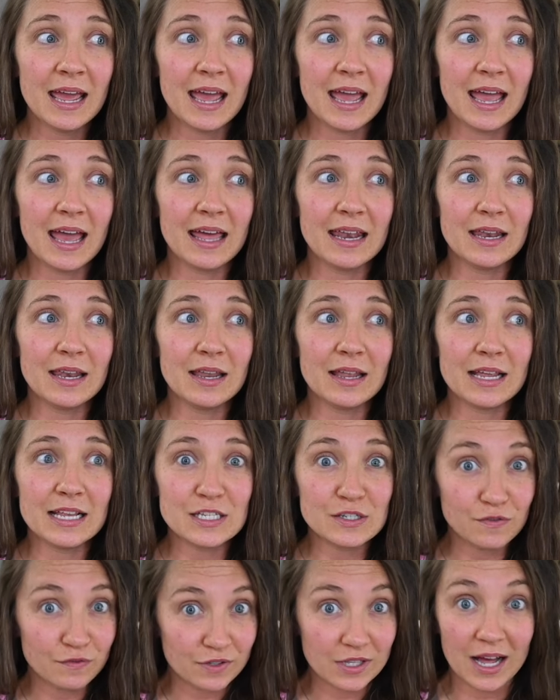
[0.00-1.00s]
and
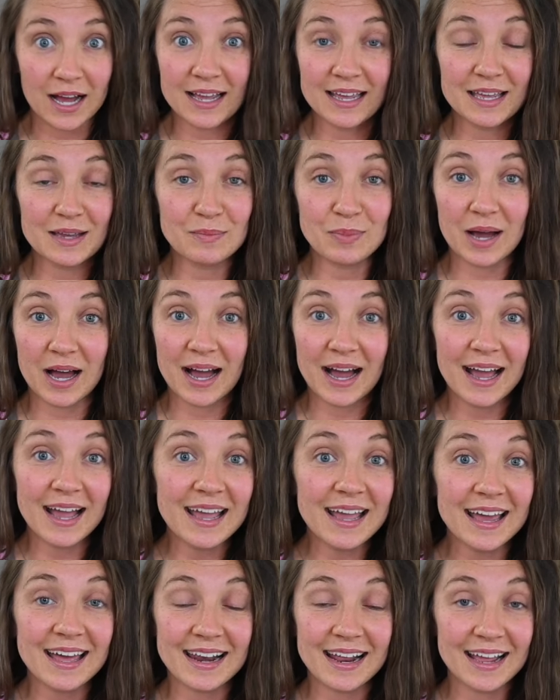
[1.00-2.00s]
it's flying
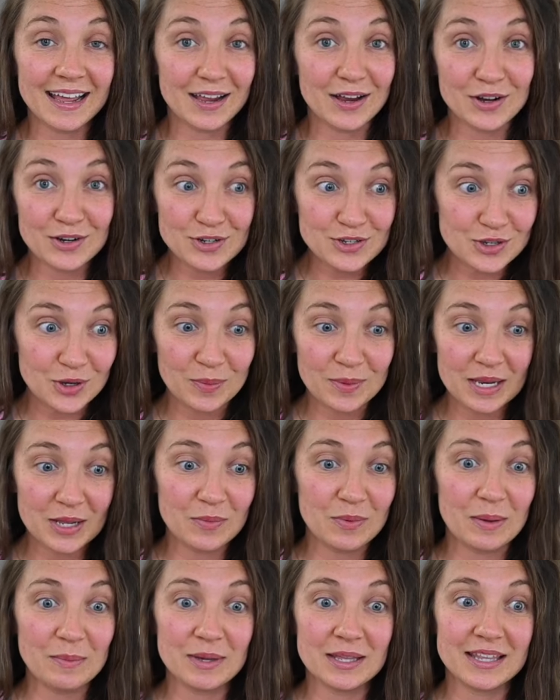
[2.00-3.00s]
by and I hear so many
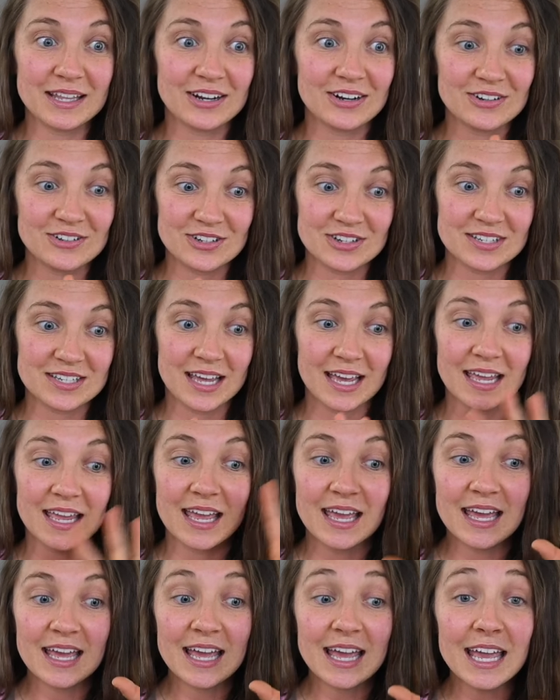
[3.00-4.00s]
women that are just like
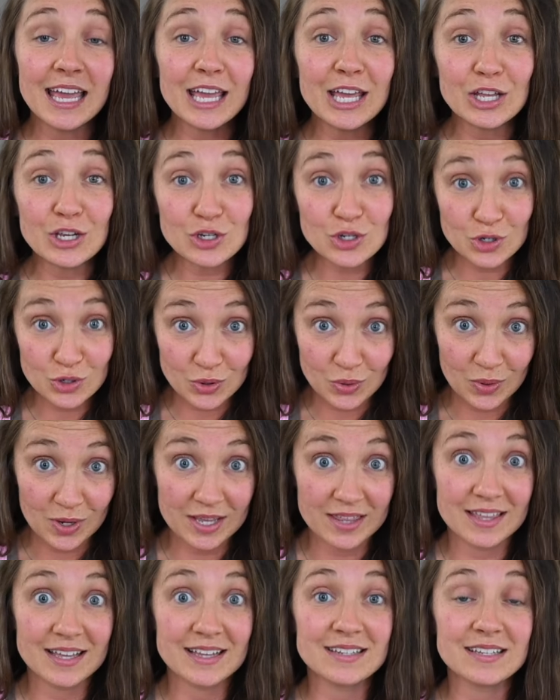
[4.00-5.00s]
enjoy
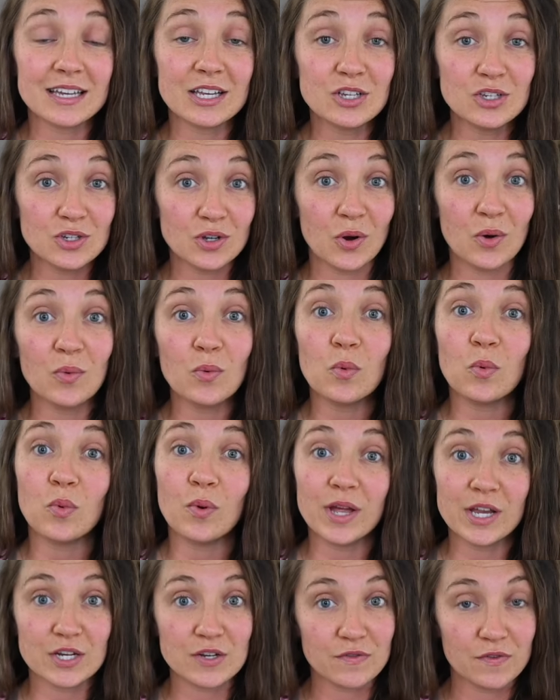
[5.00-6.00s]
this. Like, don't
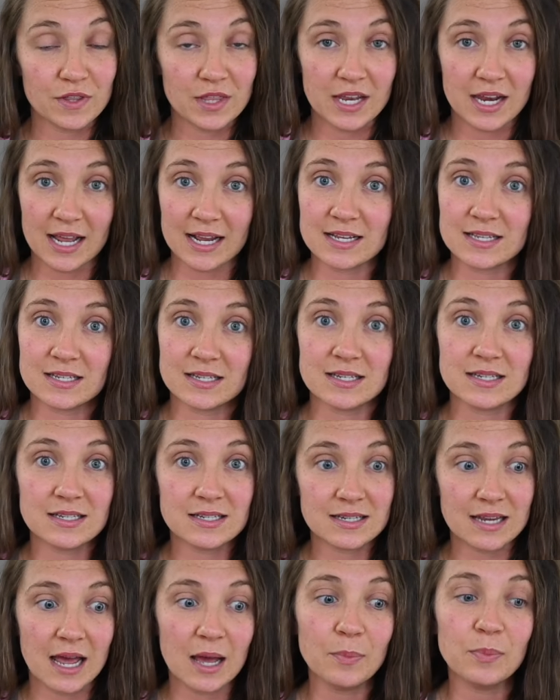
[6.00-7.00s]
wish for the next
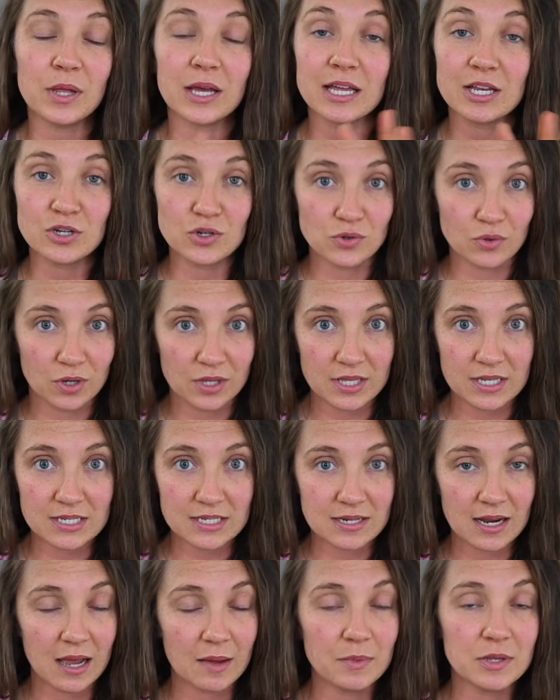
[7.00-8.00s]
step. Like, enjoy this
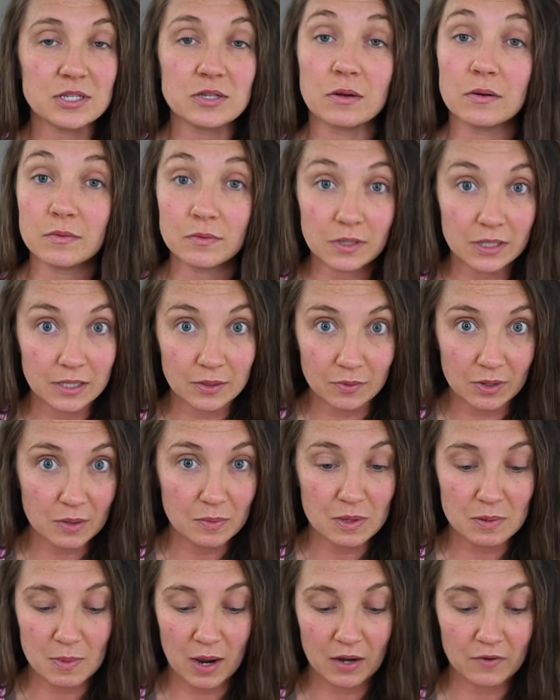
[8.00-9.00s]
time. And so I really want to
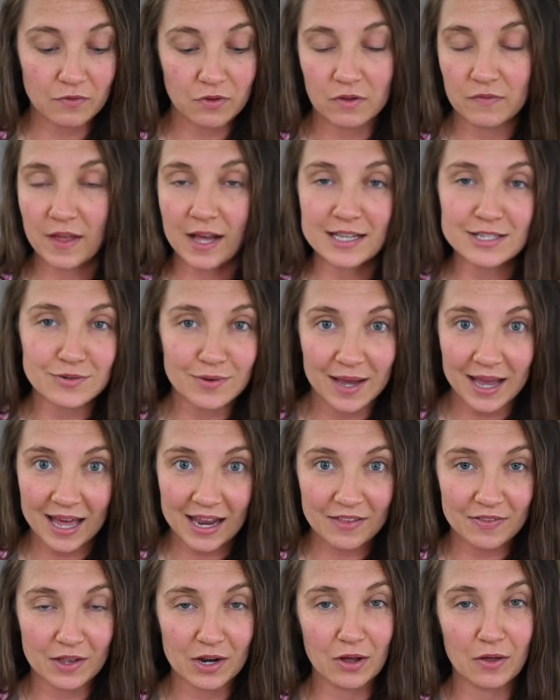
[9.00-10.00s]
be mindful of that. So I
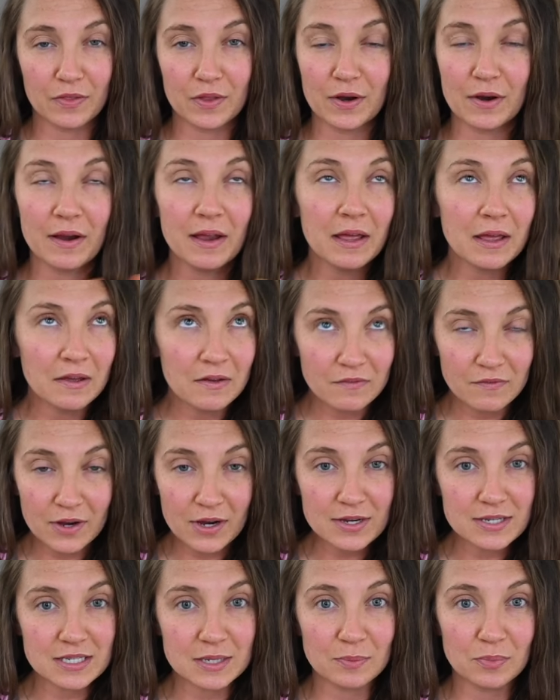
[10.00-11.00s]
added that on there.
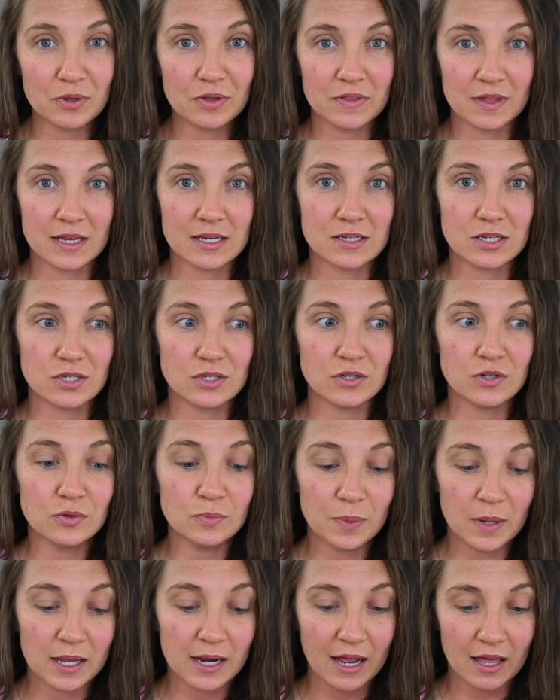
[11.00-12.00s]
Very simple thing to do,
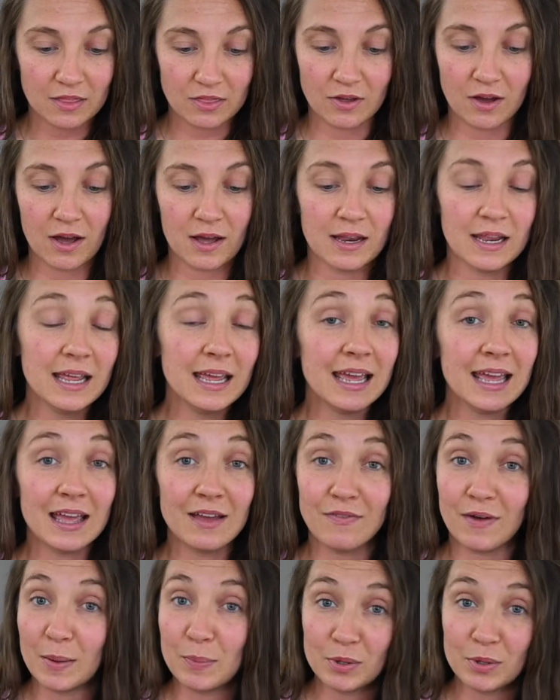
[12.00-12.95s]
but I thought if I